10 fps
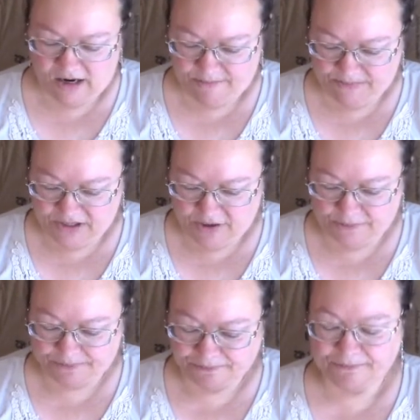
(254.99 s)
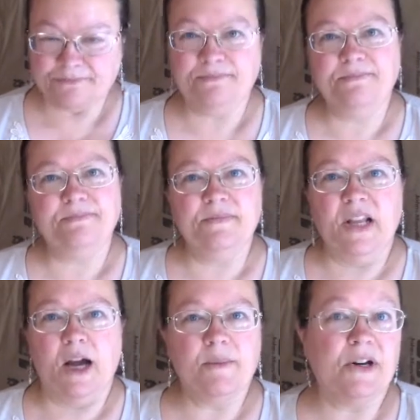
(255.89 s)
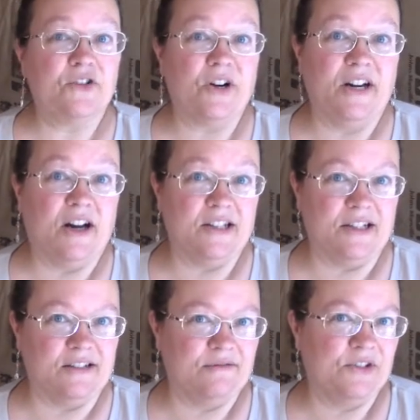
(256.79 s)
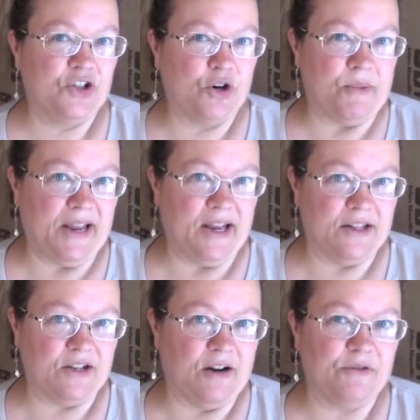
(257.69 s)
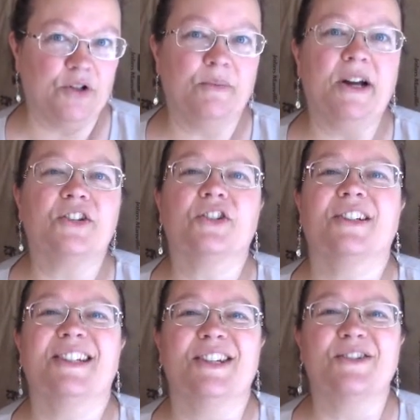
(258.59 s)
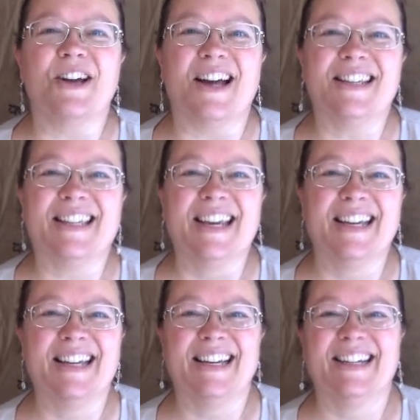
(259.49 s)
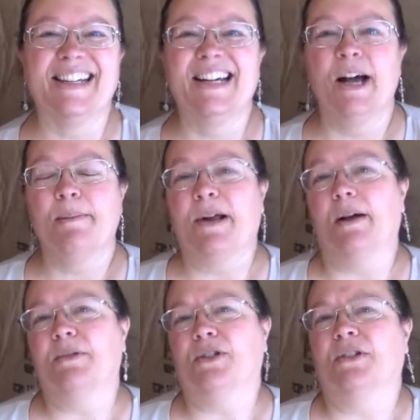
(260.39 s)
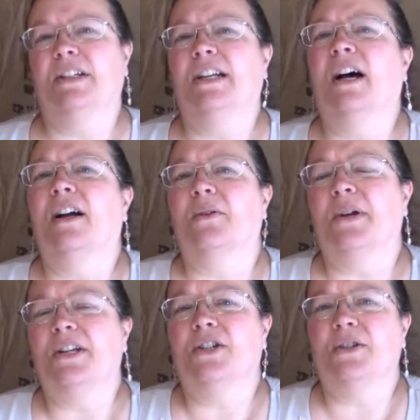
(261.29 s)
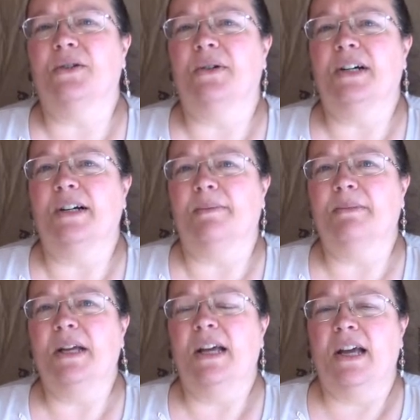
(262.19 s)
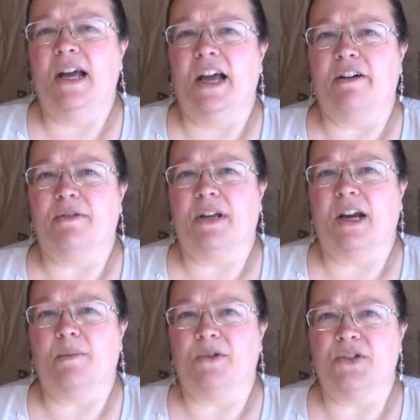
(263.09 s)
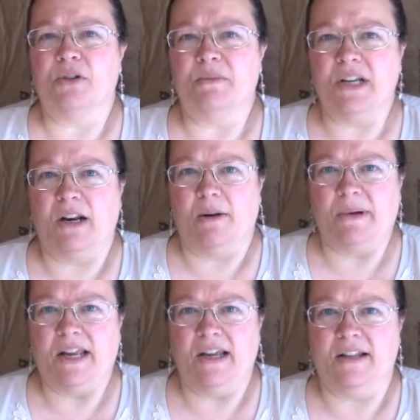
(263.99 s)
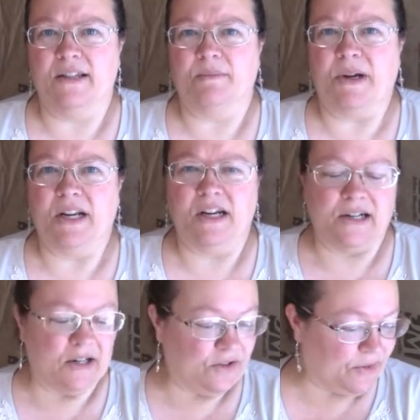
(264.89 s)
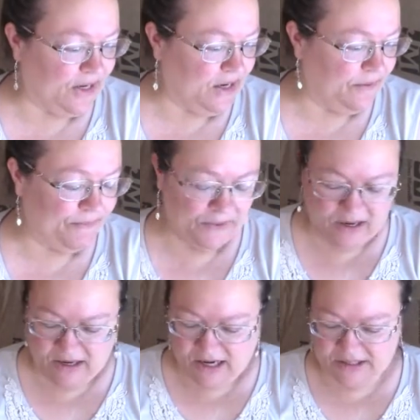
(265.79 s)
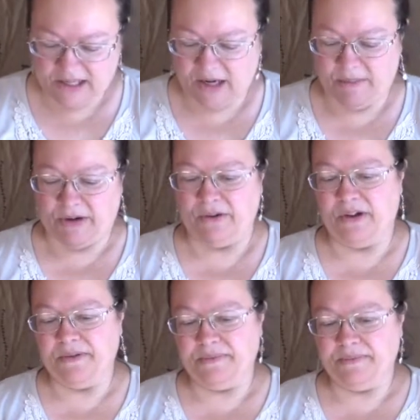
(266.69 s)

So I'm going to try not to show my hands off too much to you guys, but I'm certainly not going to have the camera zoomed in on my hands and my knitting needles right now. It's getting better though.